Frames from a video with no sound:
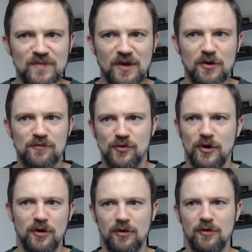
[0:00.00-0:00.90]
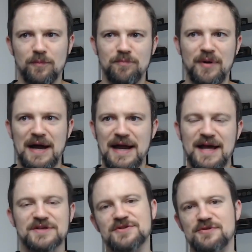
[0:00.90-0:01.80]
overall by
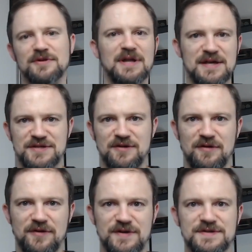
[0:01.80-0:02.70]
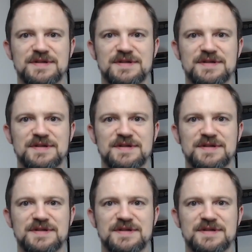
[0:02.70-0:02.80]
externalizing all this.